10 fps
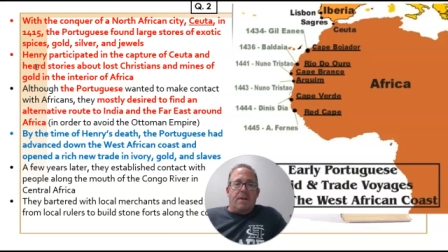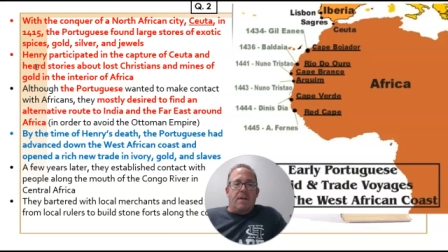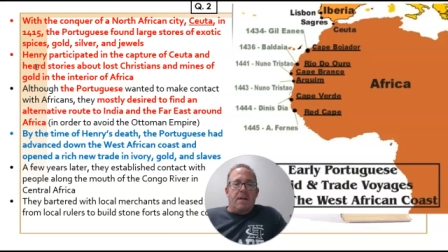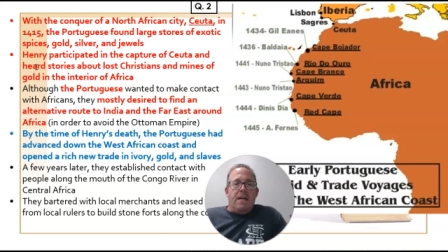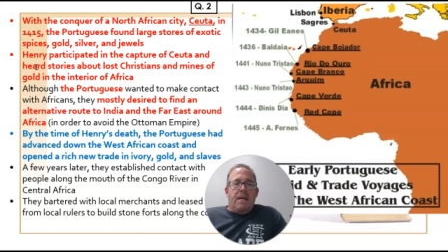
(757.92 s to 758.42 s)

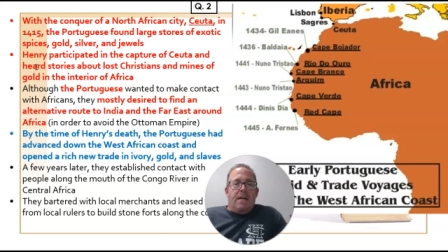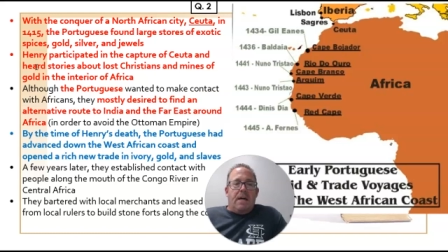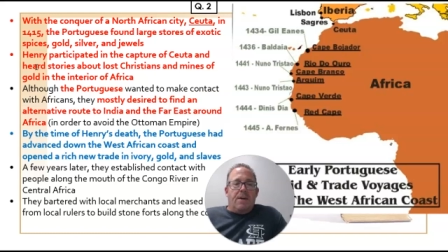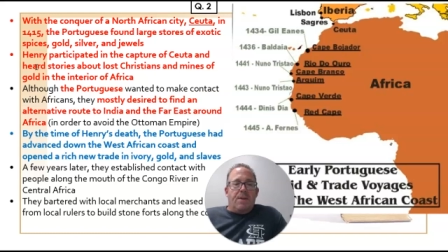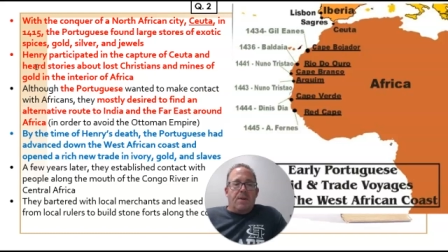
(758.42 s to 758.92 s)
uh,
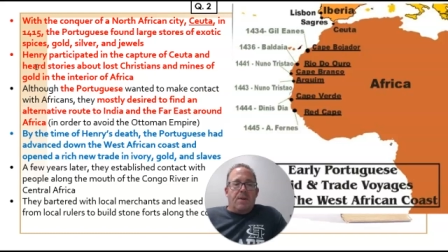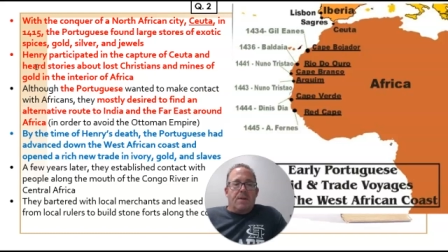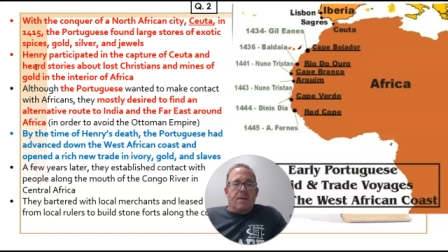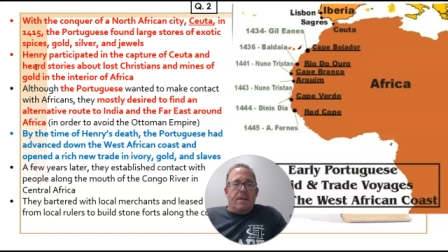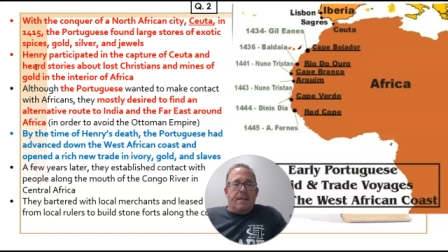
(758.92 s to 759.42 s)

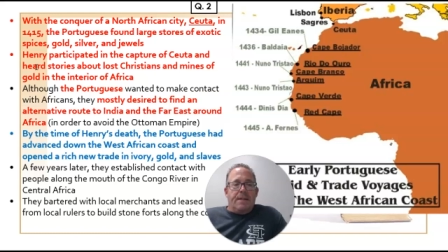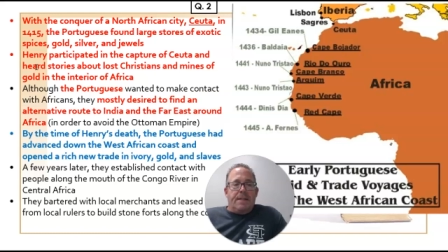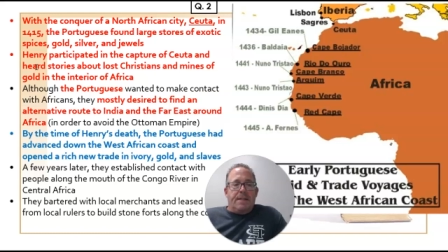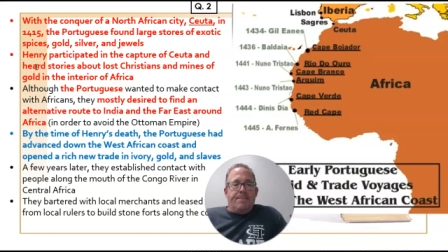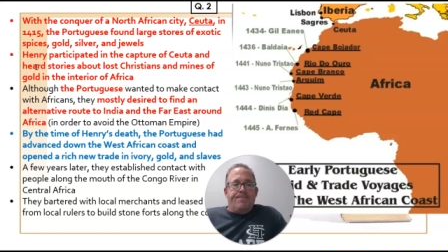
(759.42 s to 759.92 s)
other
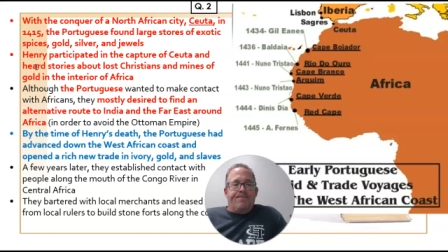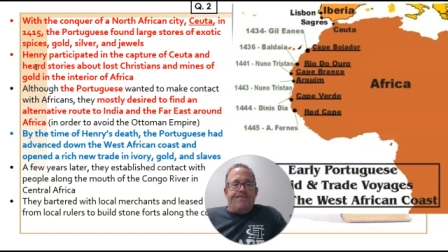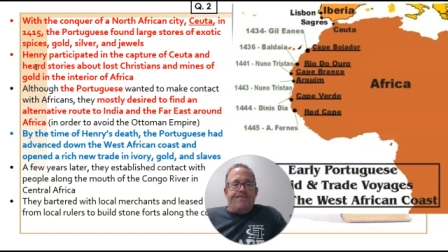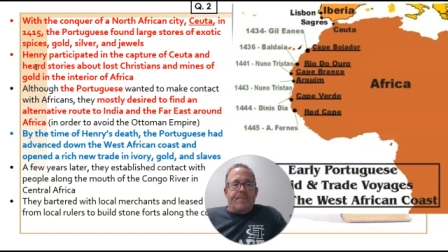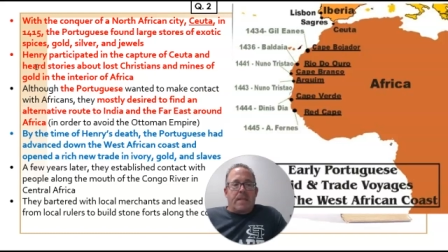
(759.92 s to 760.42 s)
um,
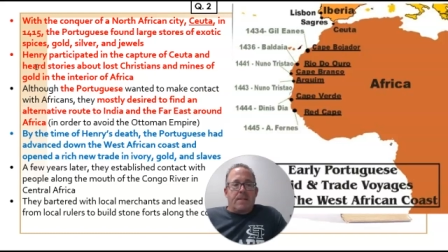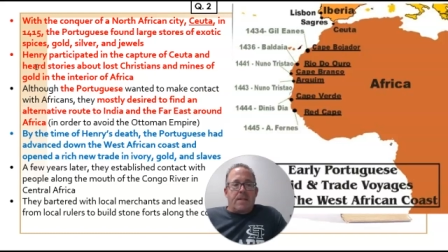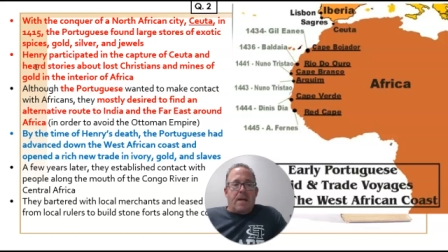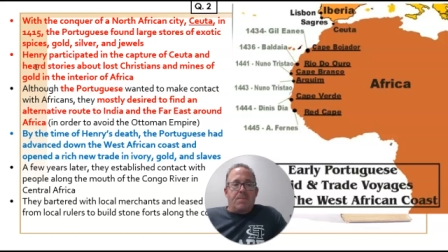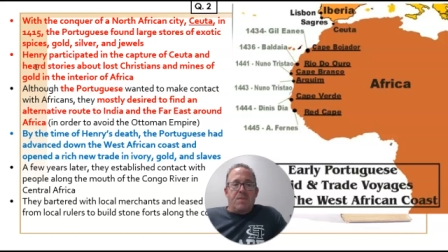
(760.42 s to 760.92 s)

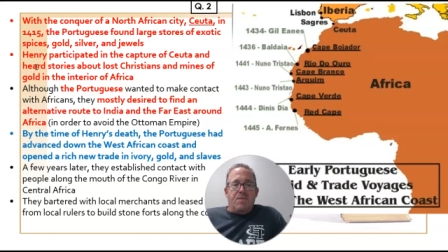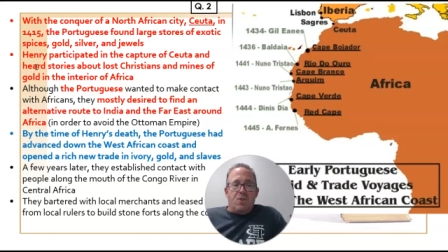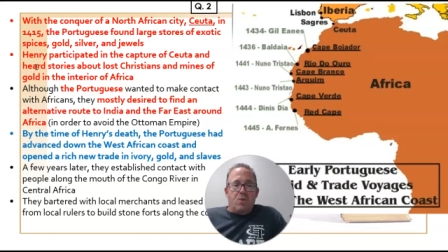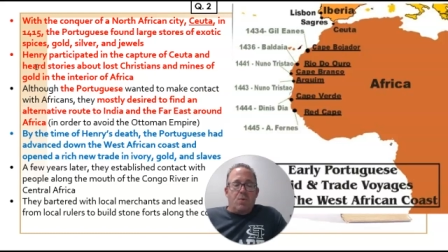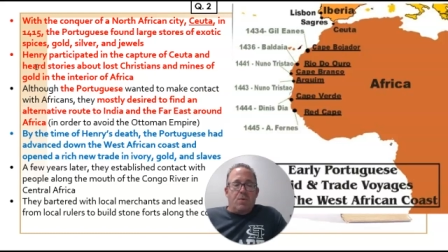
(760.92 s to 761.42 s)
types of
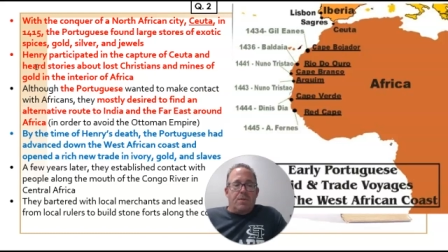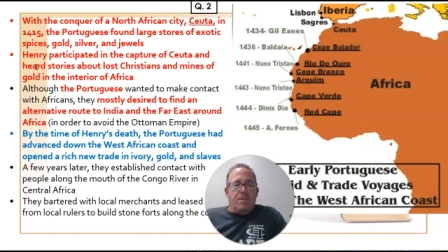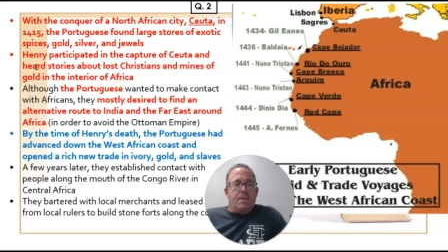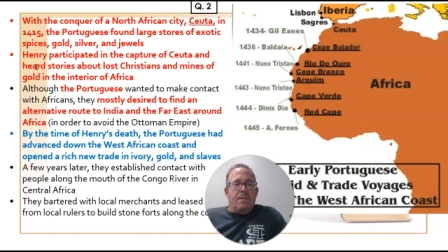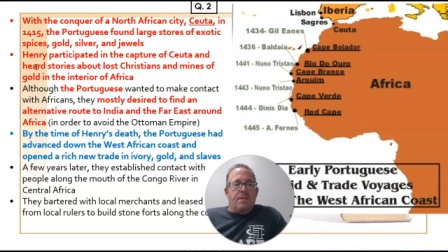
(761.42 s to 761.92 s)

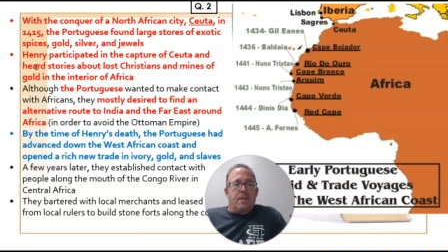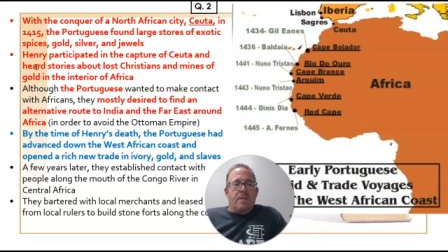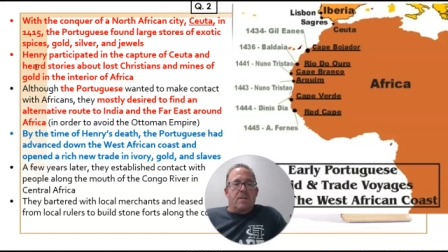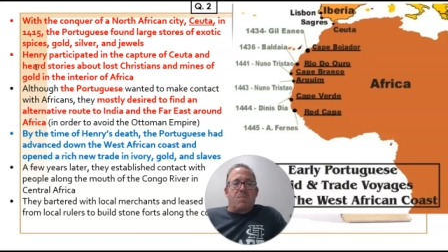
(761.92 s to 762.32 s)
jewels and, and,